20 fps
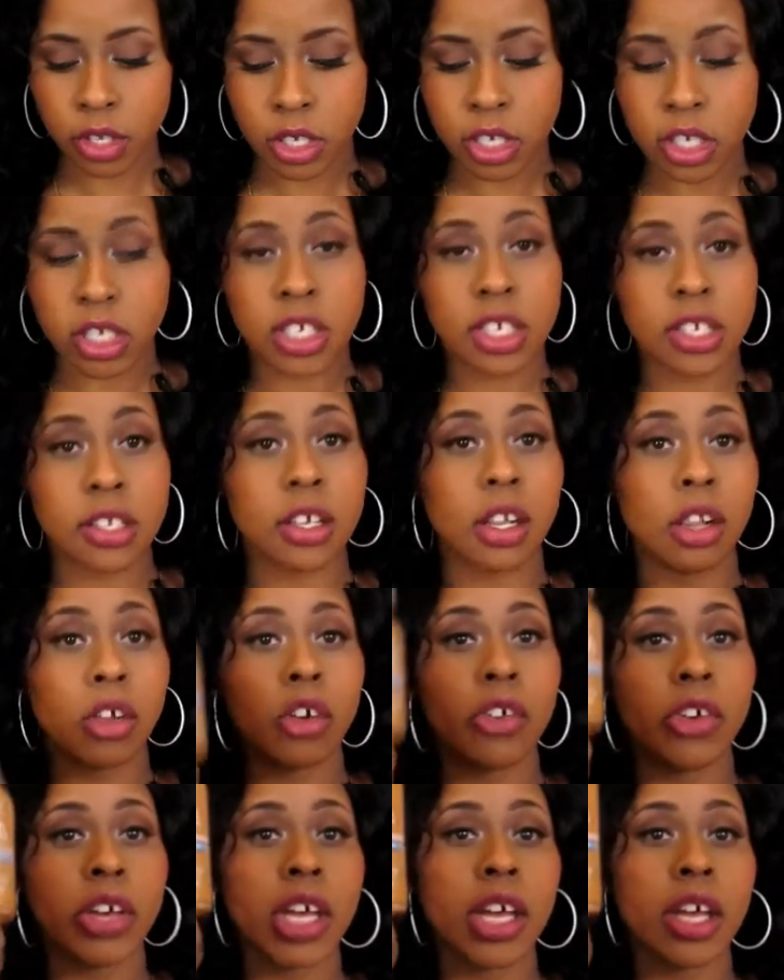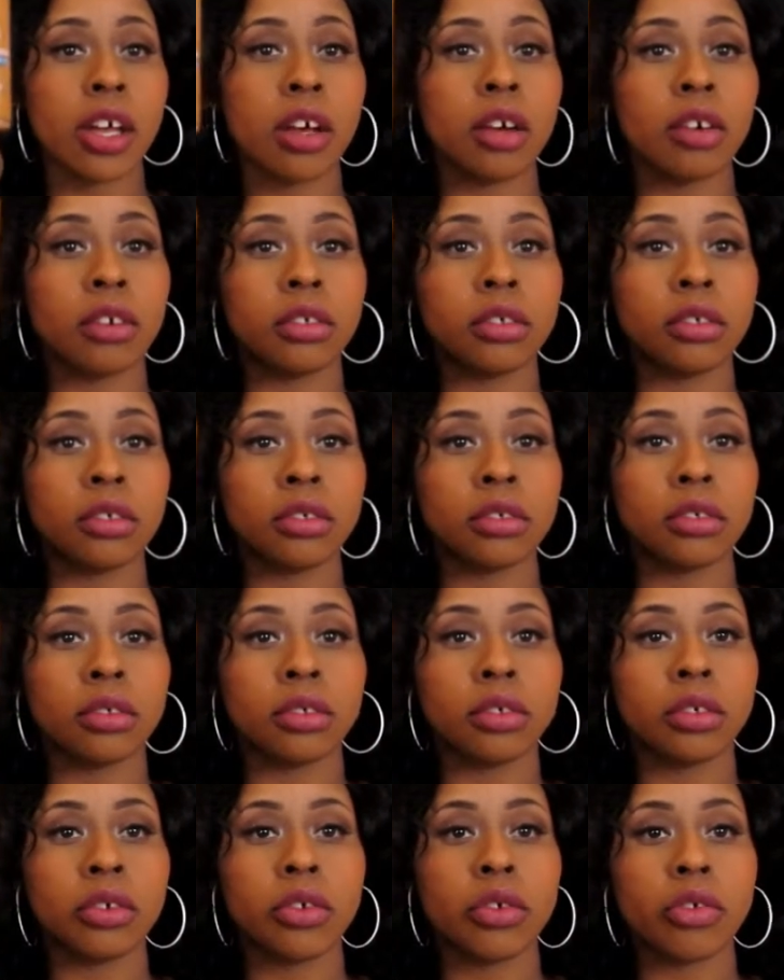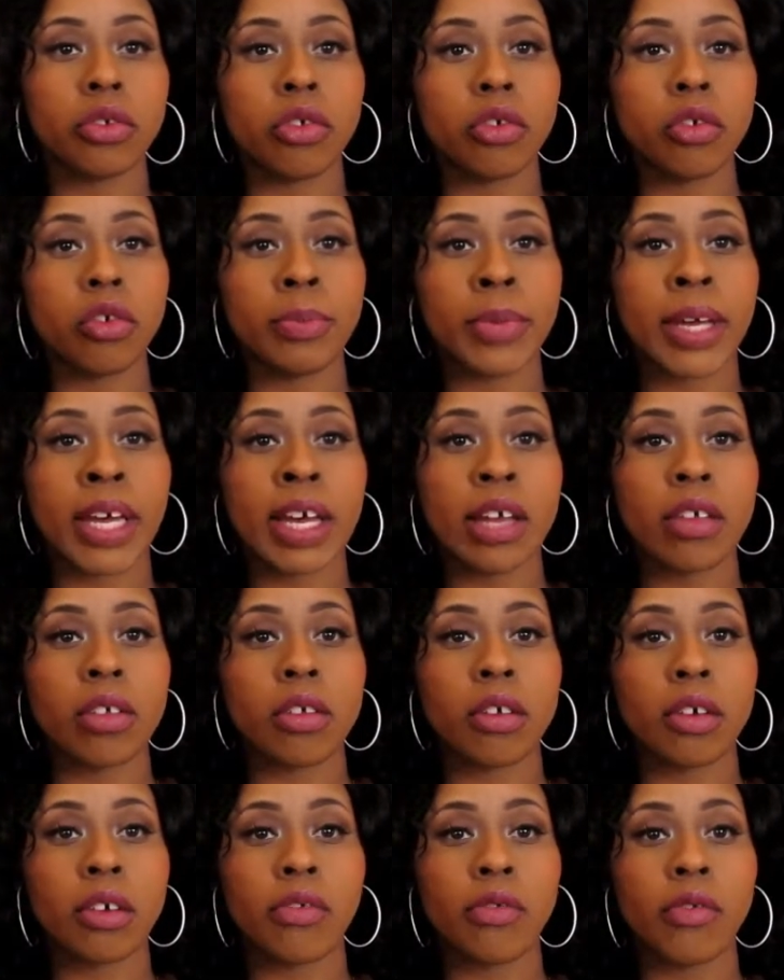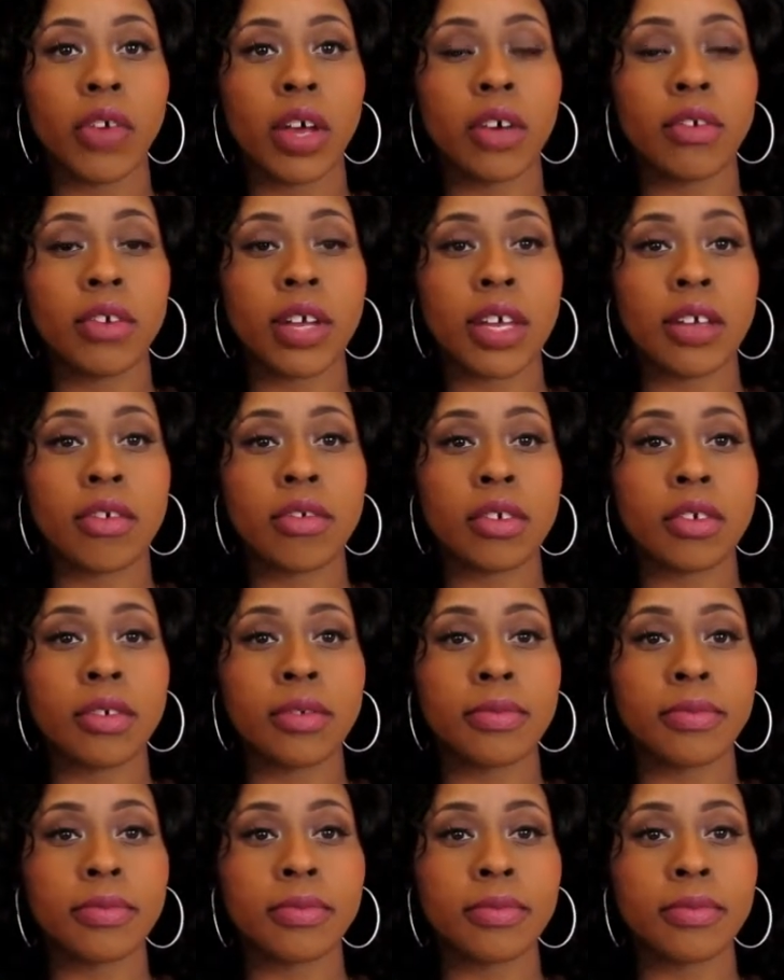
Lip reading: This is the L'Oreal True Match Foundation.